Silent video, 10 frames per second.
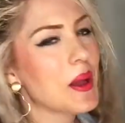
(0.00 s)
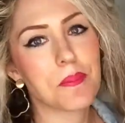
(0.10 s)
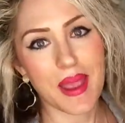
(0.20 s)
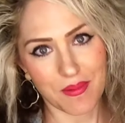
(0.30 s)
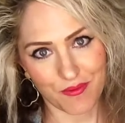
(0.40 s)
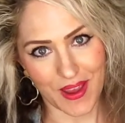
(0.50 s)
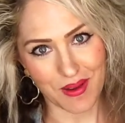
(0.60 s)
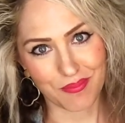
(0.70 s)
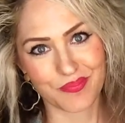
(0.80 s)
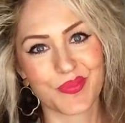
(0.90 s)

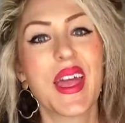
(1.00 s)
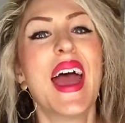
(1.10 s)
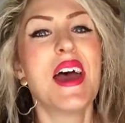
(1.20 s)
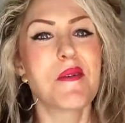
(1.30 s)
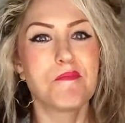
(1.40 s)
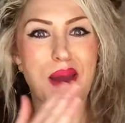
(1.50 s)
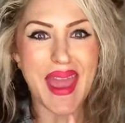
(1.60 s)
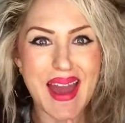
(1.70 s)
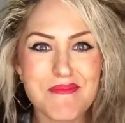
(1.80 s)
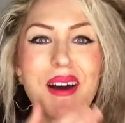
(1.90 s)
BAMFAM.
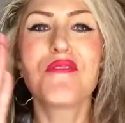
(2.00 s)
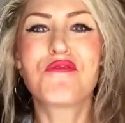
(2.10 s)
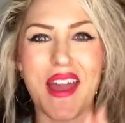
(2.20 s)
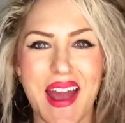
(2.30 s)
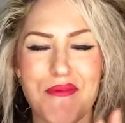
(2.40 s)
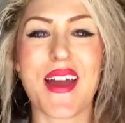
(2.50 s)
BAMFAM.